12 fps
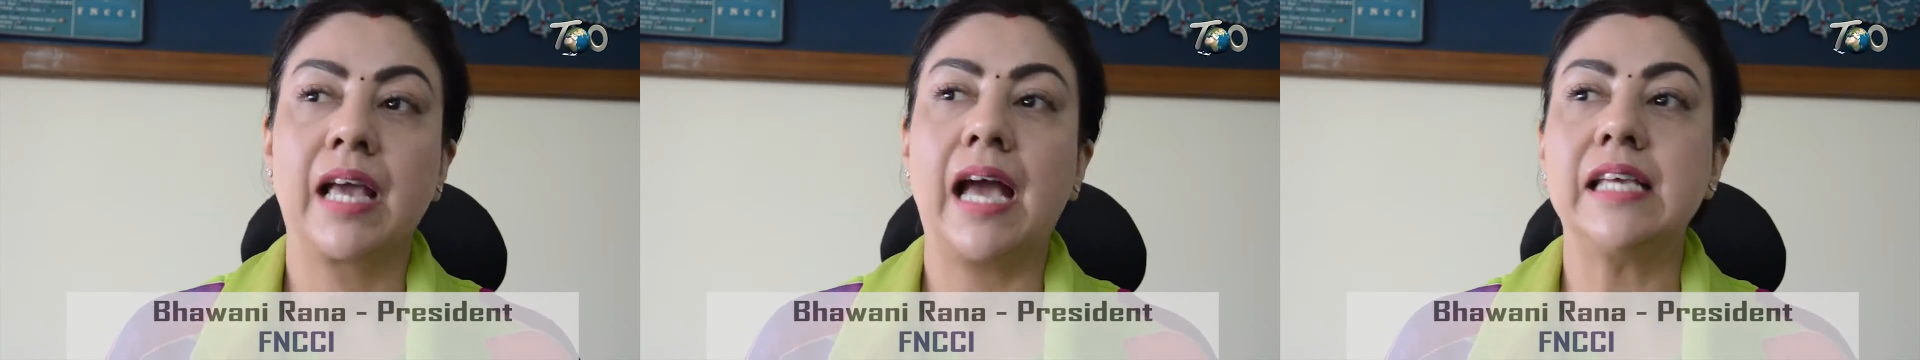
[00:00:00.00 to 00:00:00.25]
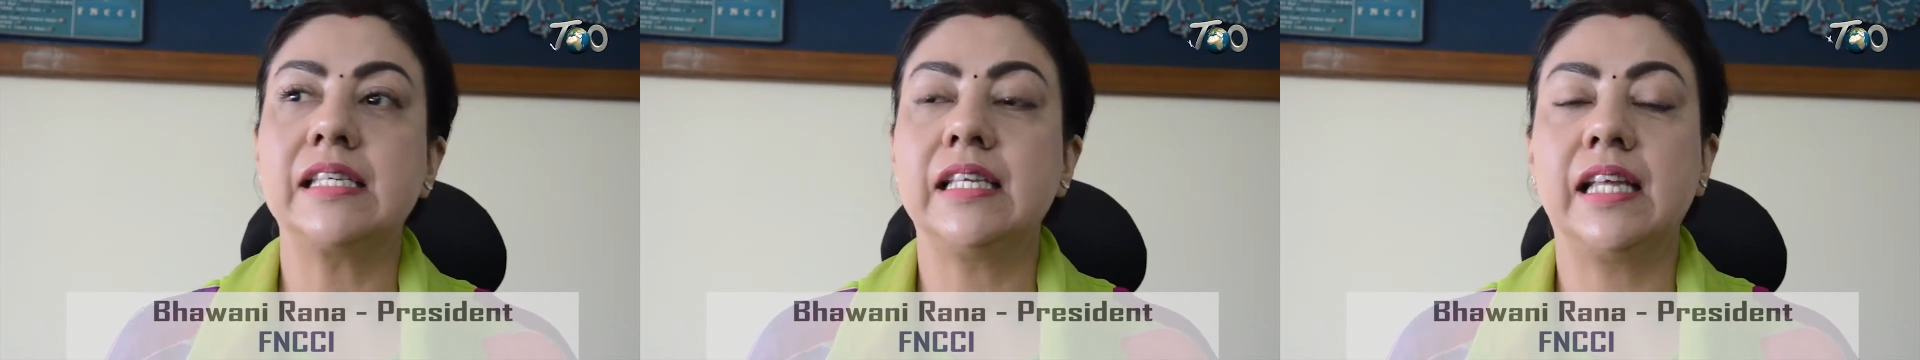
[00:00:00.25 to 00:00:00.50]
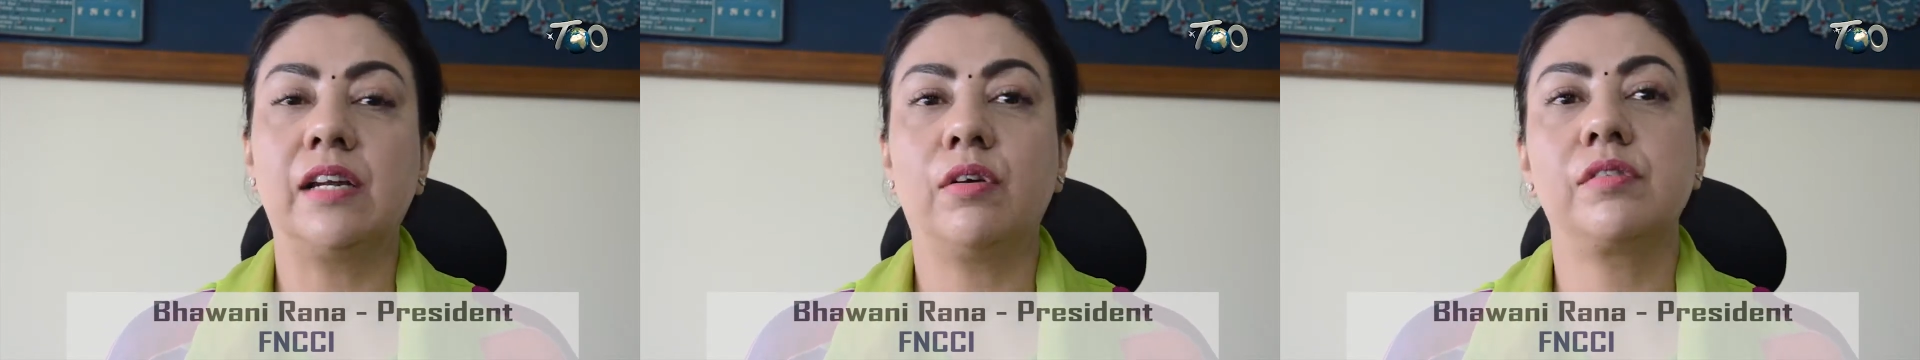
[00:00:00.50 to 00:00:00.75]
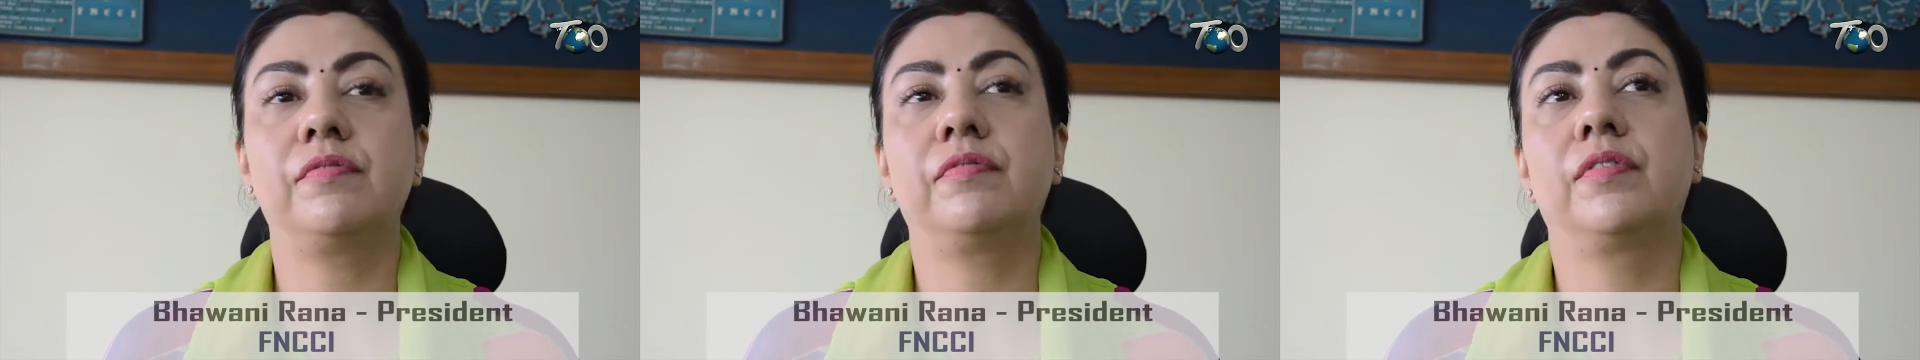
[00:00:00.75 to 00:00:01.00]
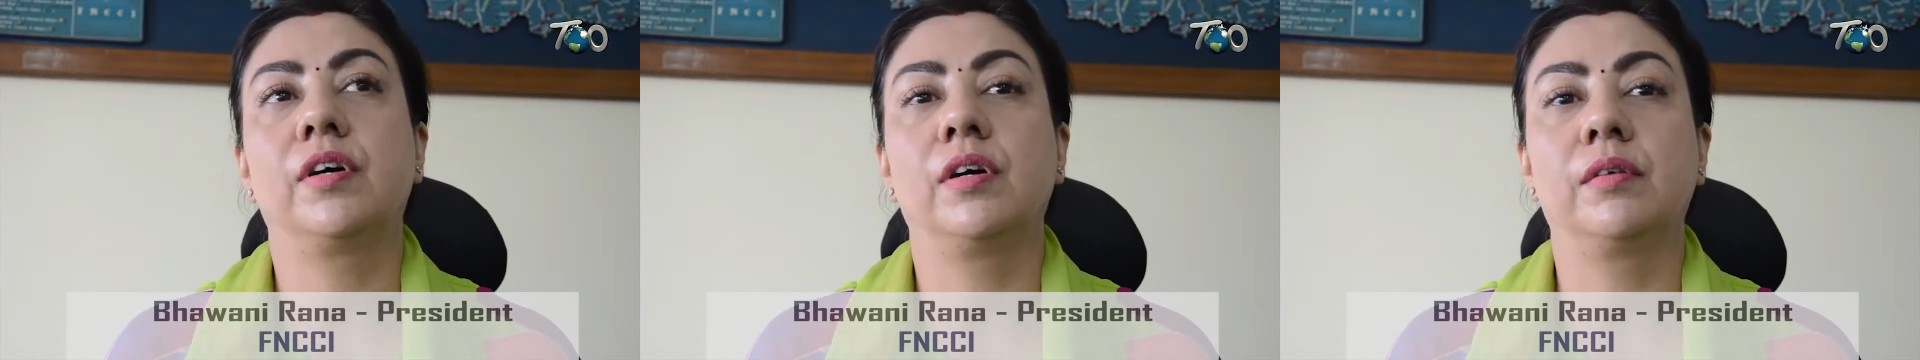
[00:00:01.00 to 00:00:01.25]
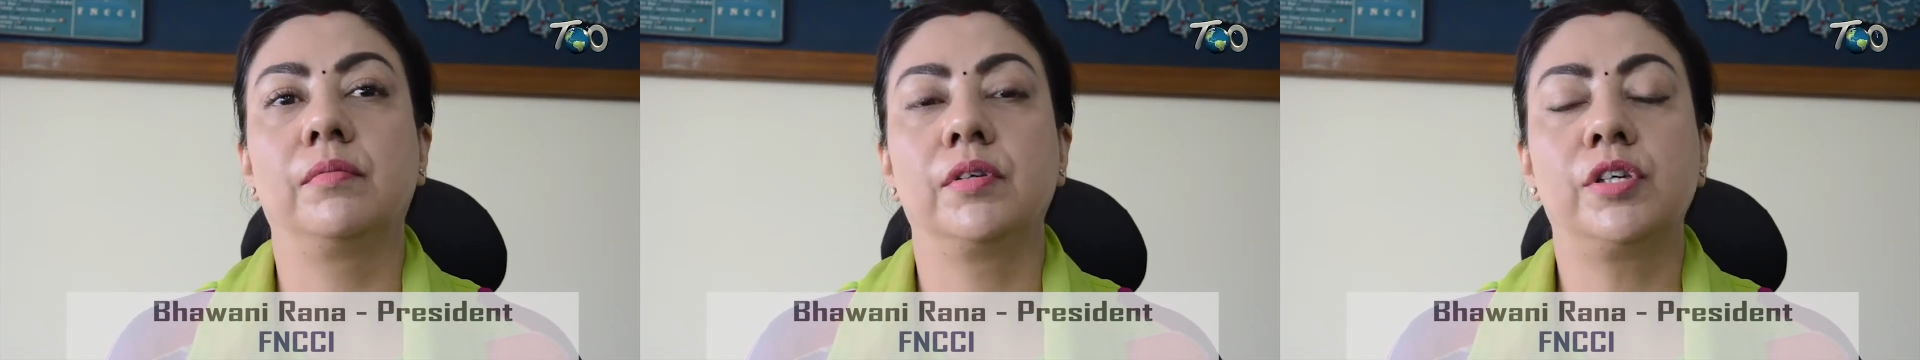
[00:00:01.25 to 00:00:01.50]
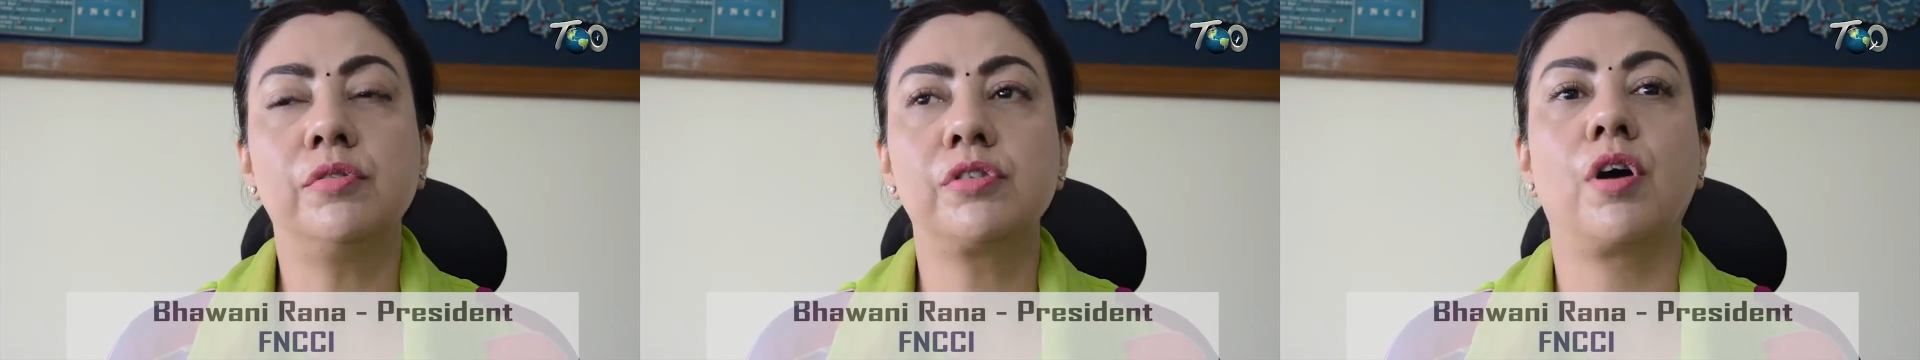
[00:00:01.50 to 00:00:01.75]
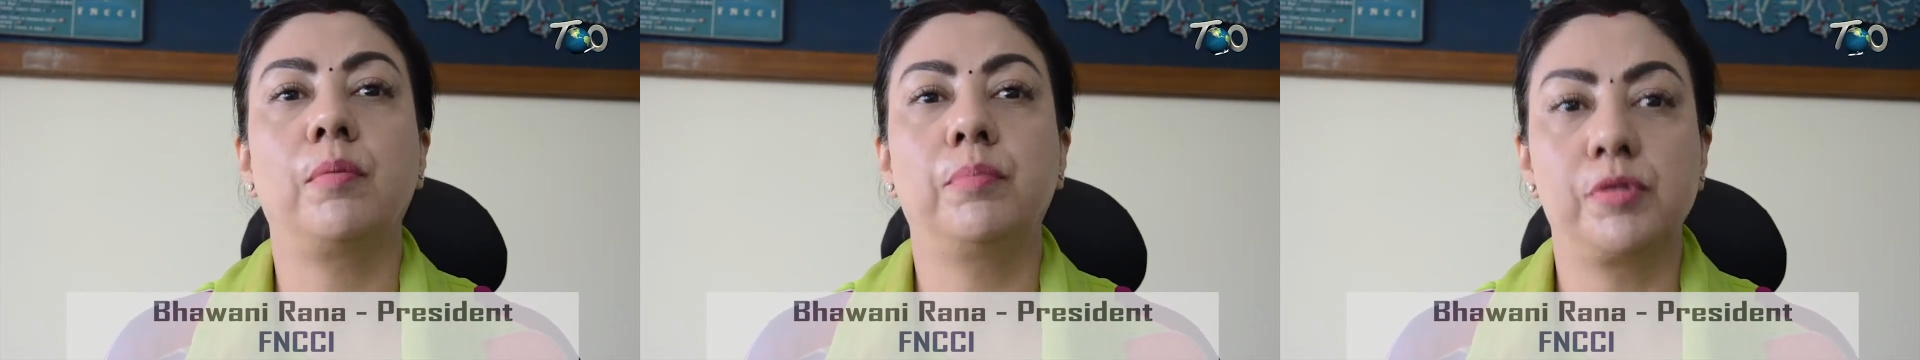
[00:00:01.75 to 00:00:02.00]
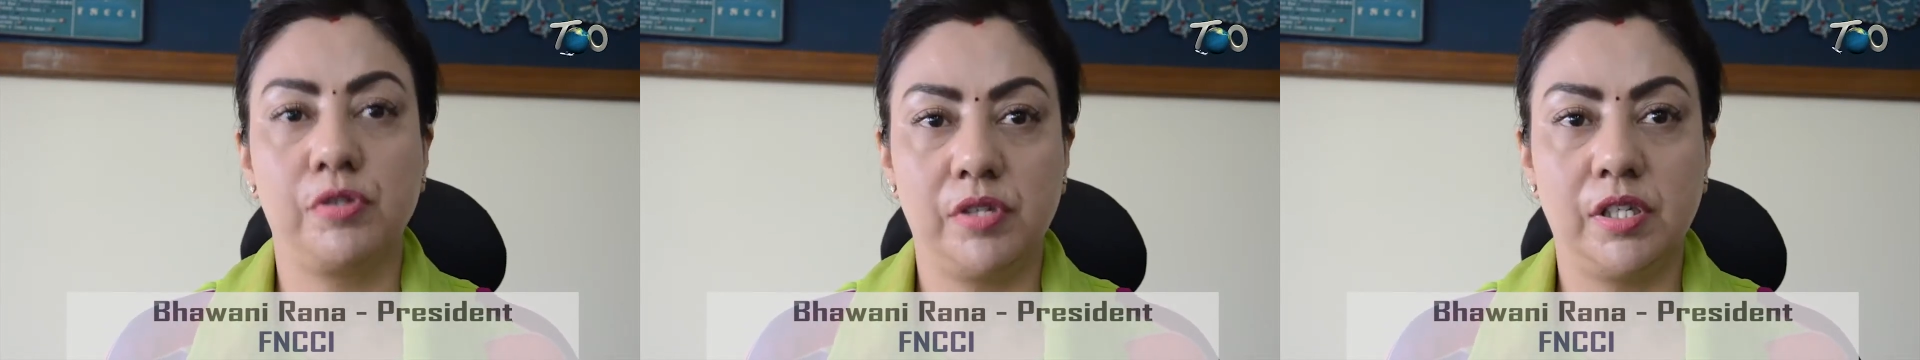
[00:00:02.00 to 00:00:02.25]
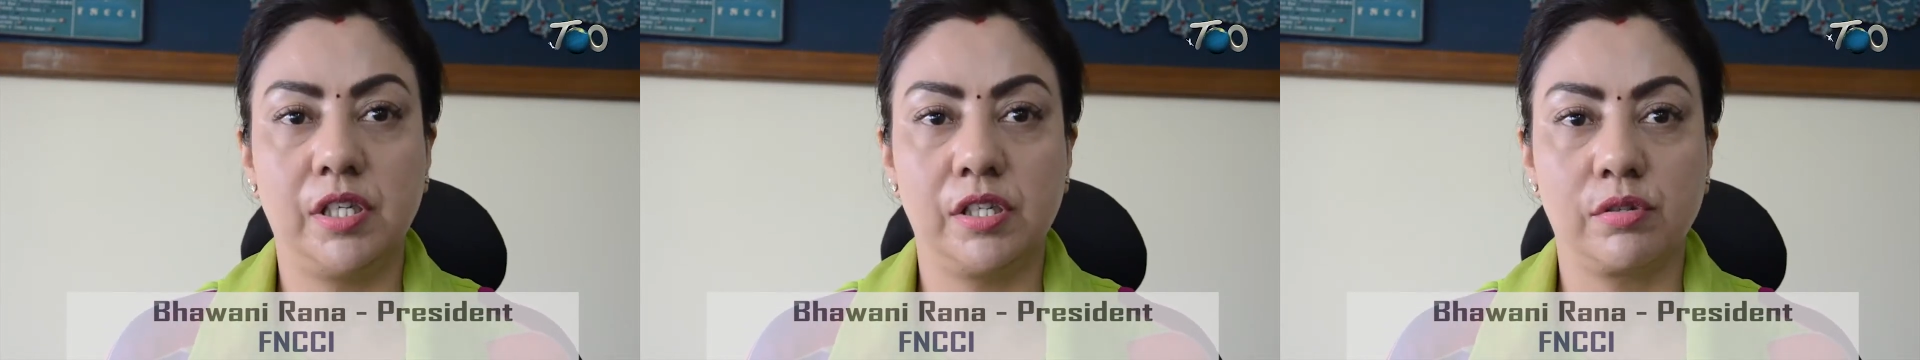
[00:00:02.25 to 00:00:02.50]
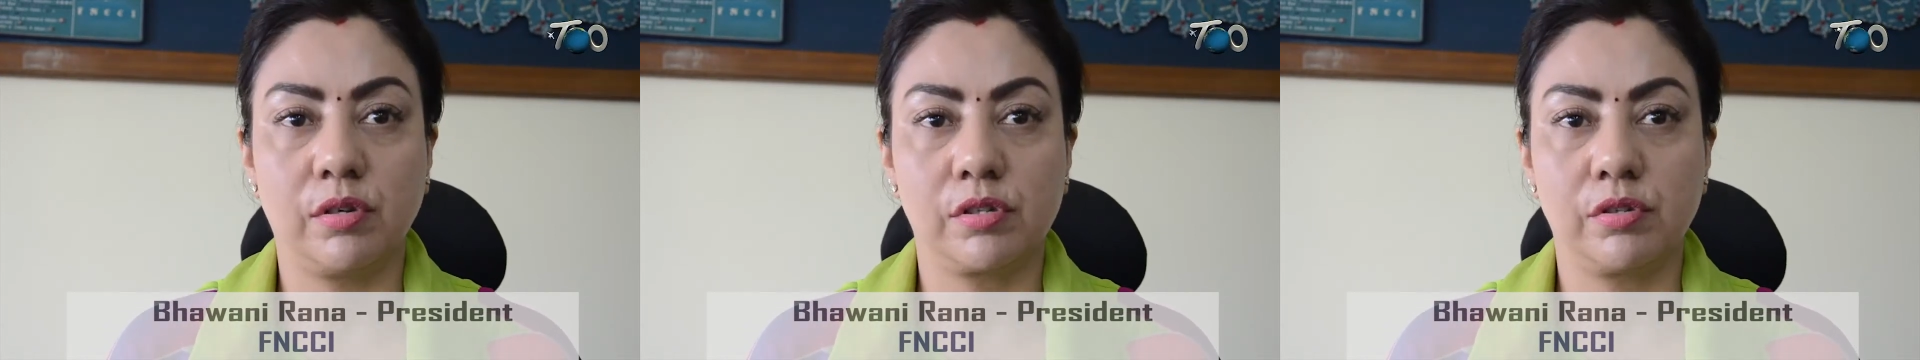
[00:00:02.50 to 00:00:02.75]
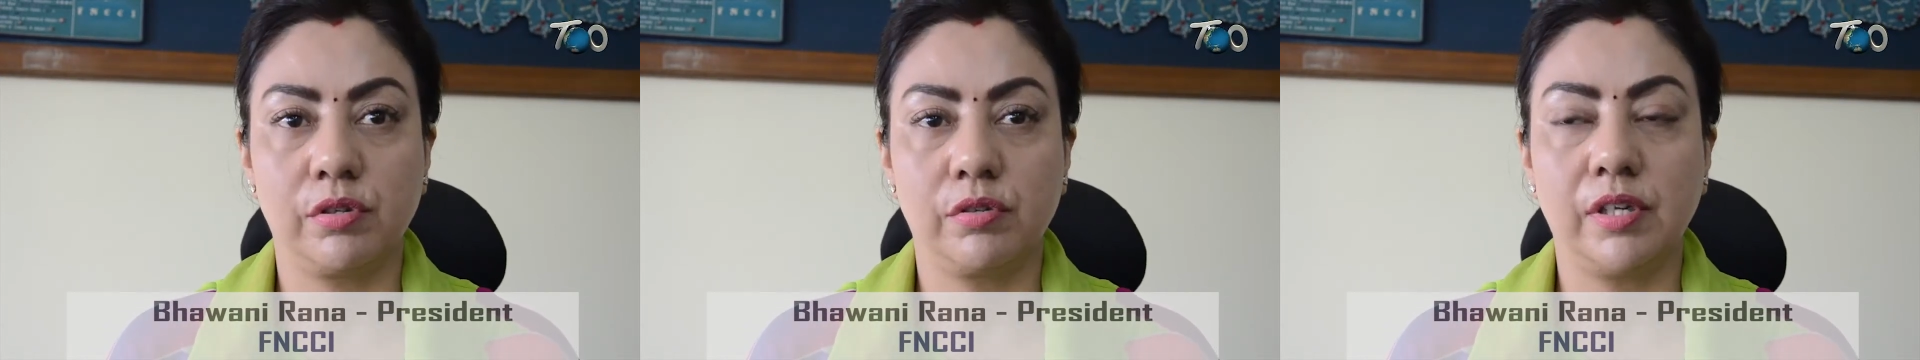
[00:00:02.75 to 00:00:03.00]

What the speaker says: I see there are a lot of huge opportunities also,